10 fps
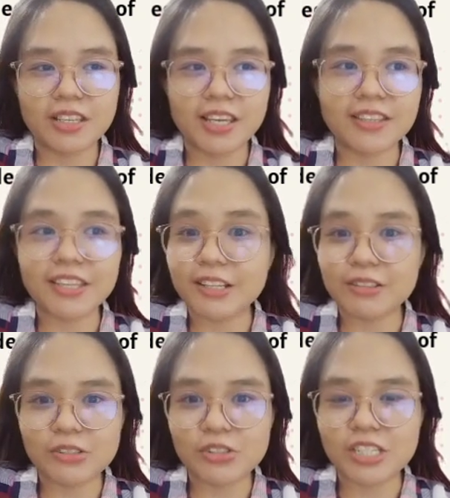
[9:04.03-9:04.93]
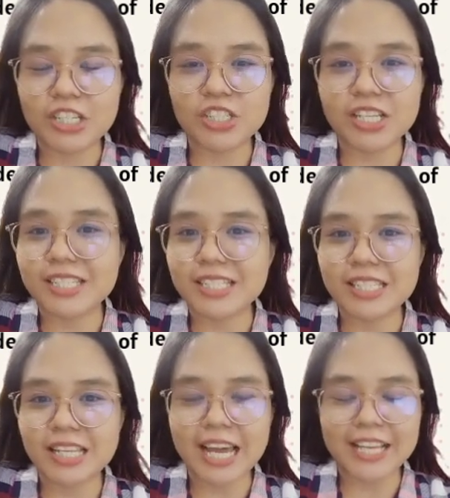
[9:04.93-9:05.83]
It includes such as
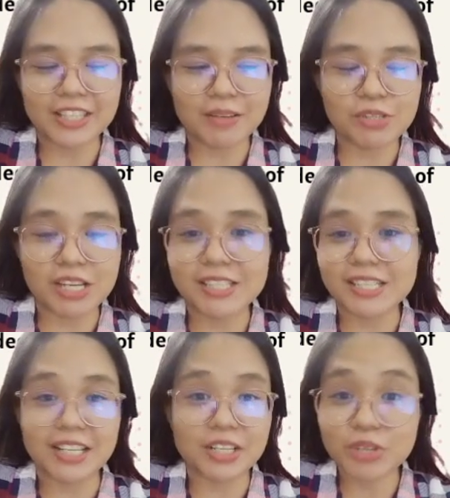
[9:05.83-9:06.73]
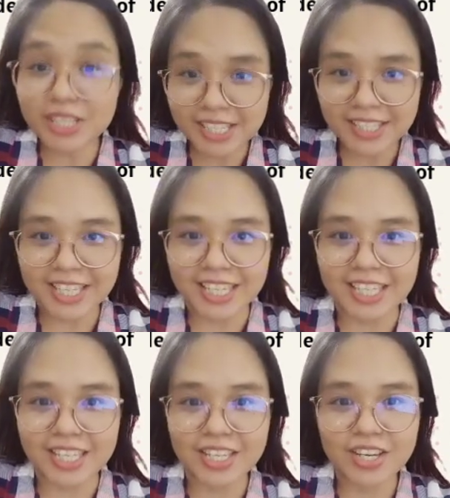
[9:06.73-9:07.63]
items as
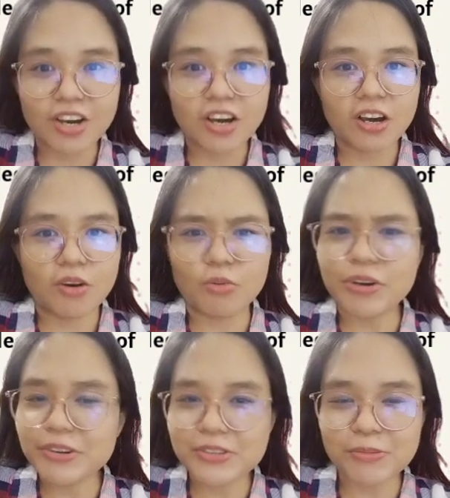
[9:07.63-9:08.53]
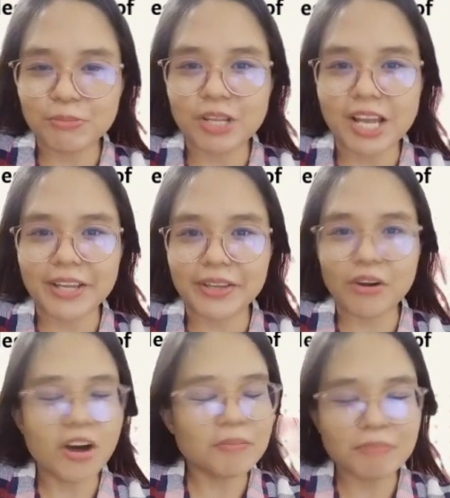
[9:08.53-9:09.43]
electricity, water supply,
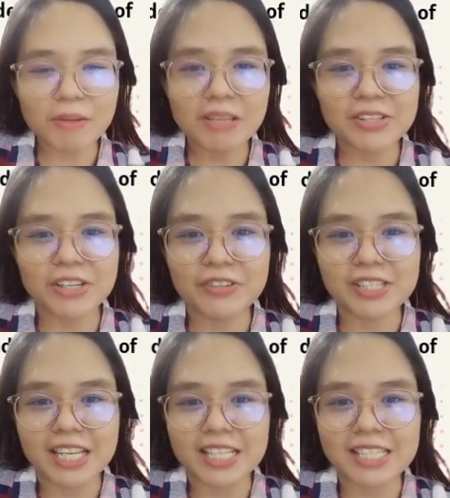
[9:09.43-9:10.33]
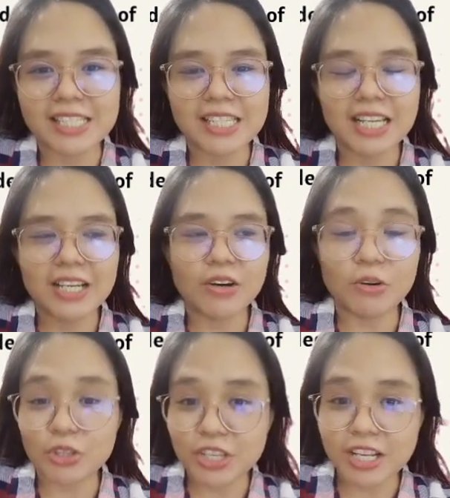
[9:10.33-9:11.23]
all public services,
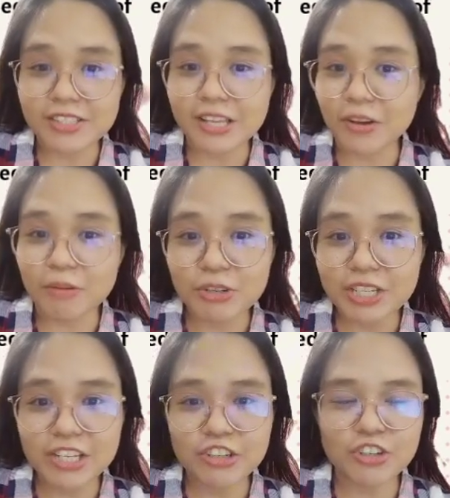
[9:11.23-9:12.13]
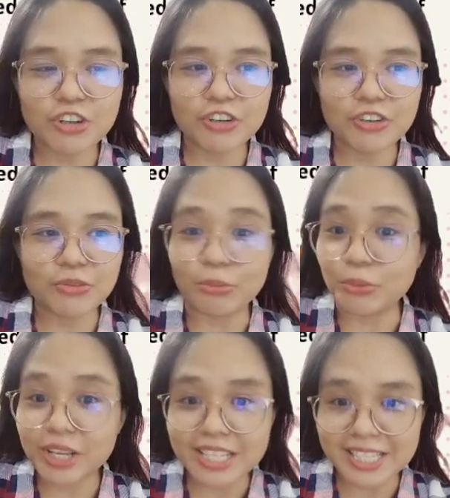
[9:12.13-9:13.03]
hotels, accommodation,
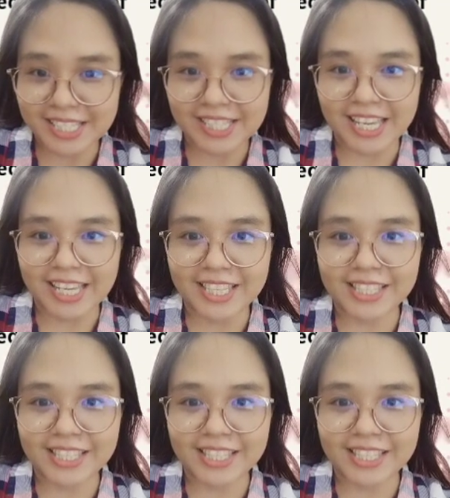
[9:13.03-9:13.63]
real estate,